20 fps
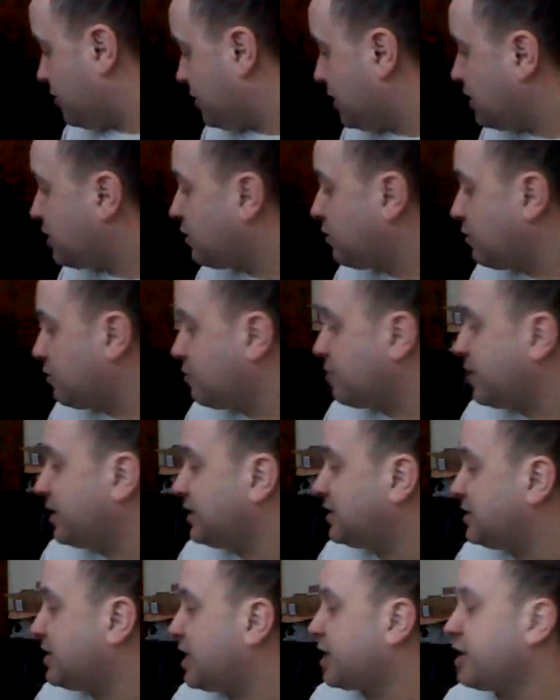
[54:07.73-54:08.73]
This is
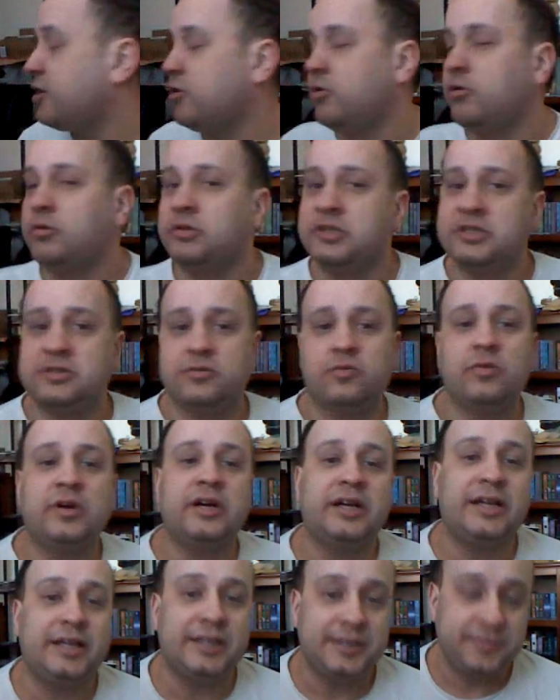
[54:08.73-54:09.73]
my second oldest
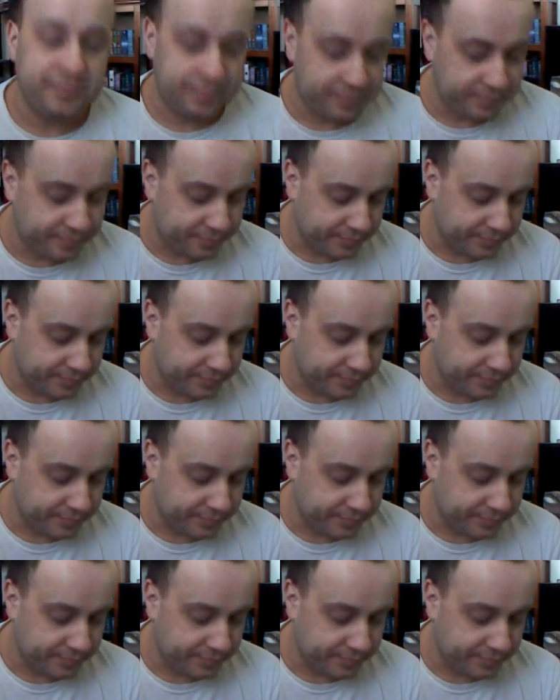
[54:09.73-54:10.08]
one.